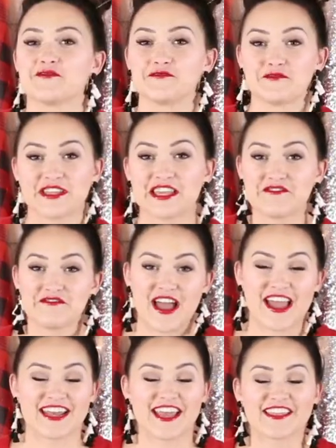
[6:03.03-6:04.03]
Really
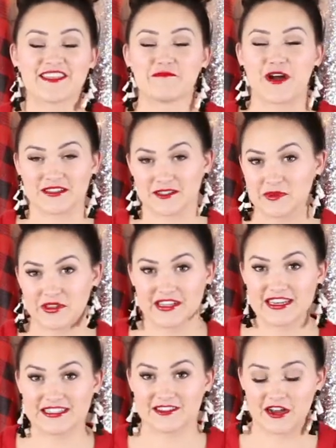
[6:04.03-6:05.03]
fun. The
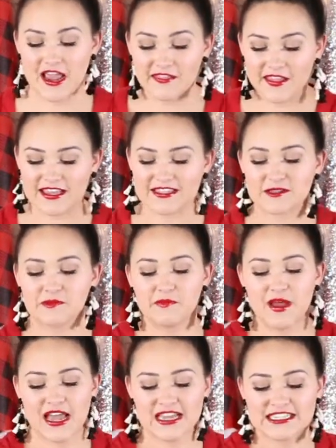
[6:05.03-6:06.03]
possibilities are endless,
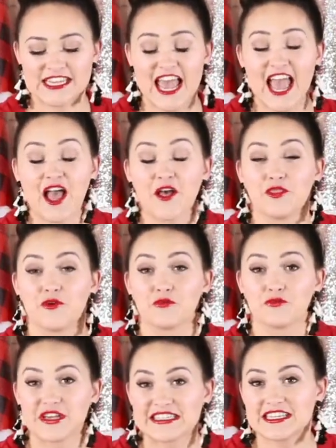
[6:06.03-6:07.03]
but the
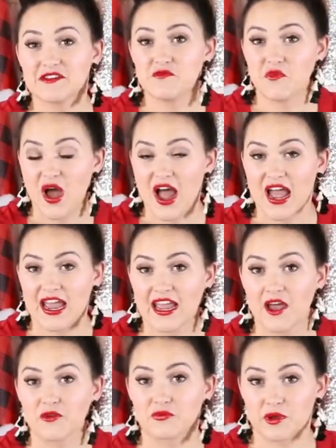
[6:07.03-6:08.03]
reason
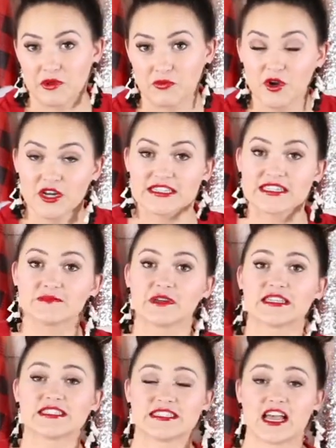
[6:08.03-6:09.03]
why ribbon works is
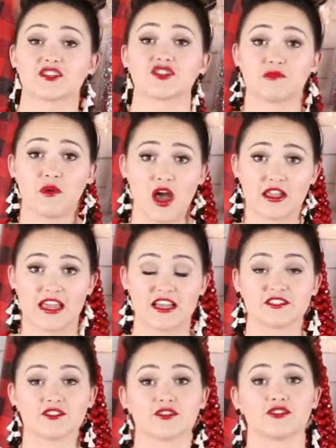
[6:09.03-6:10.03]
because it's actually polyester.